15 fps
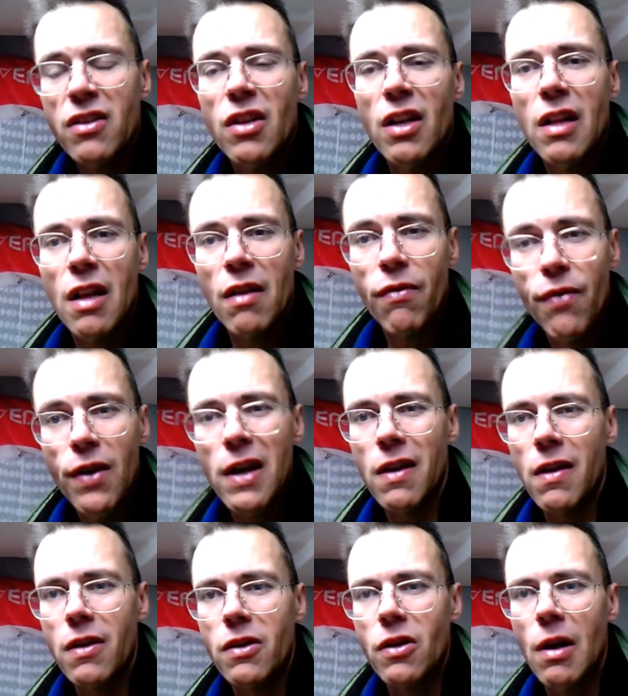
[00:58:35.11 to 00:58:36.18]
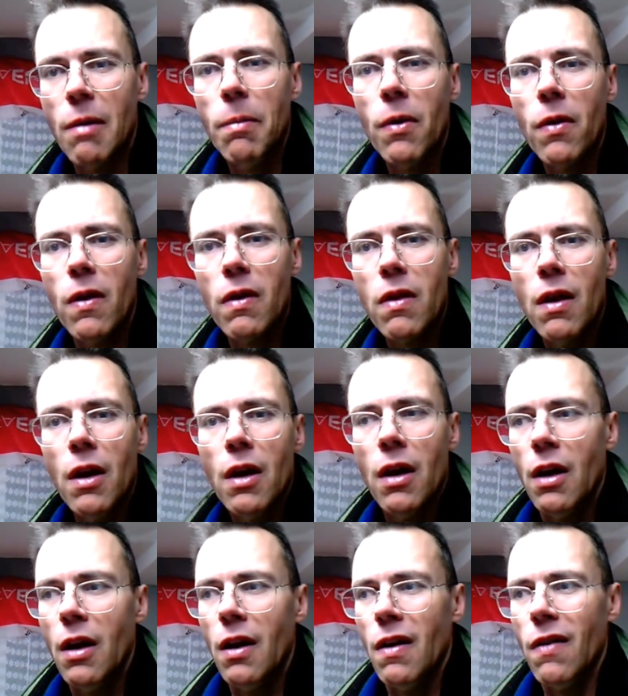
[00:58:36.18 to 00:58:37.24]
let's say that fiat example that
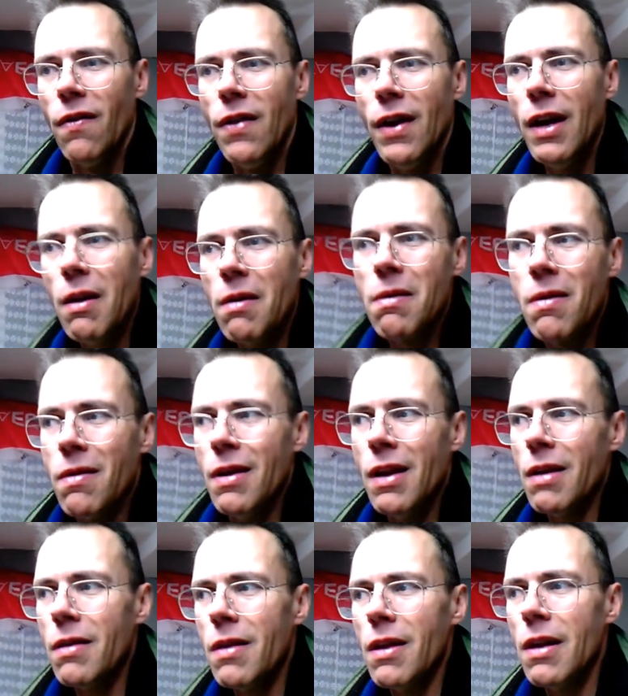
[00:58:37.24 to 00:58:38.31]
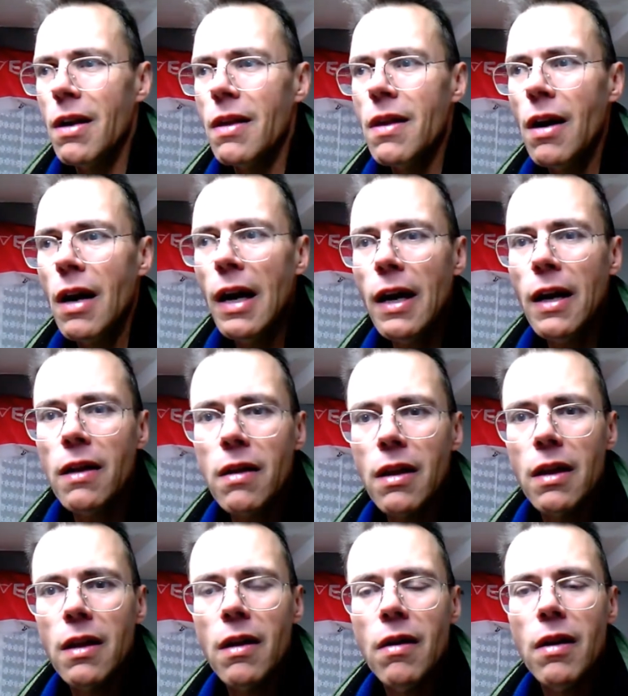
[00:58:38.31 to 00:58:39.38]
they, they, they, in their head
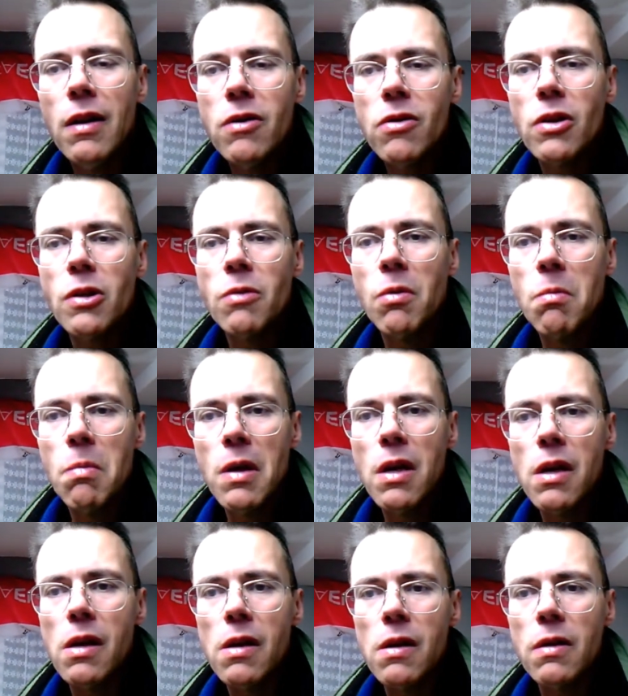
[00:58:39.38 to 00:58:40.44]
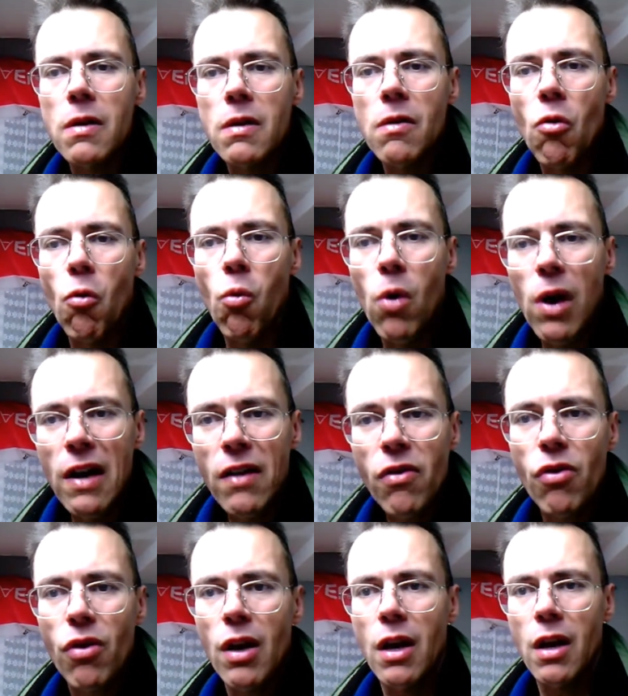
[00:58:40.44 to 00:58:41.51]
in their interest would be one
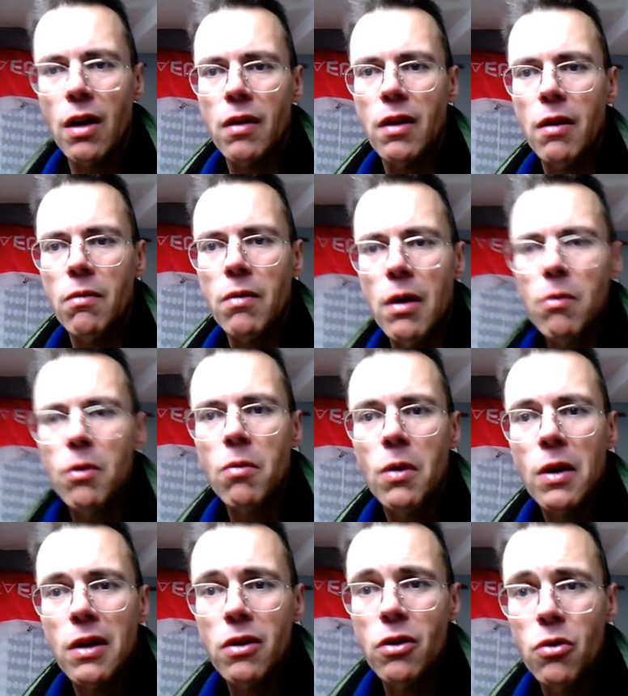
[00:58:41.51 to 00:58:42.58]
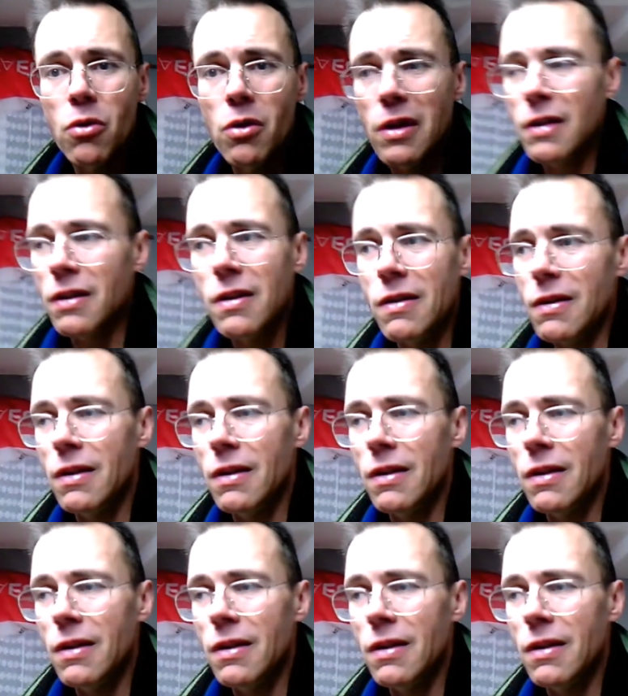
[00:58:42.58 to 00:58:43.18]
thing they, they would want it to do uh,